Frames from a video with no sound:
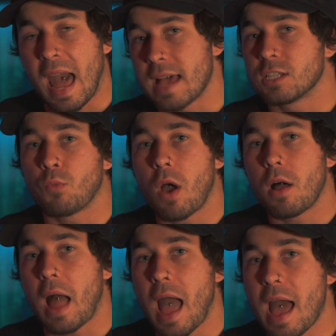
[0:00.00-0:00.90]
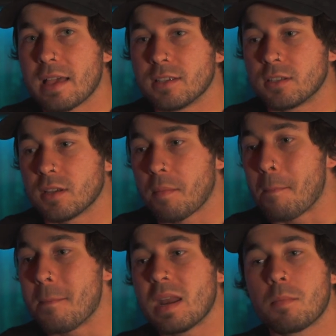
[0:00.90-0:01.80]
as well as
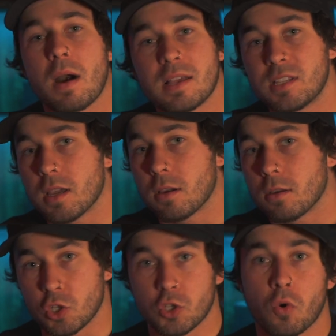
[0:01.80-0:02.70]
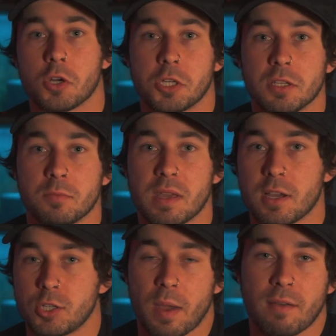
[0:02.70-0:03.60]
minimizing distortions,
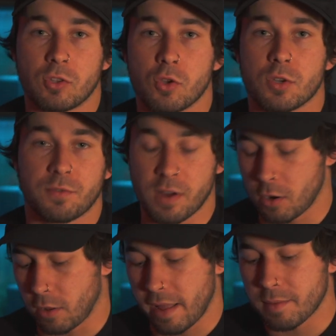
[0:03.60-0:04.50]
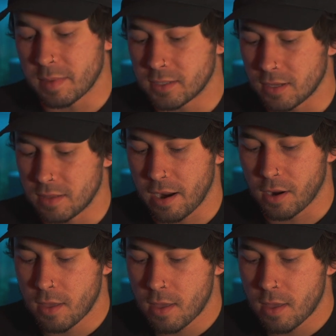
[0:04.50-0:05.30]
because you have two spherical elements in there.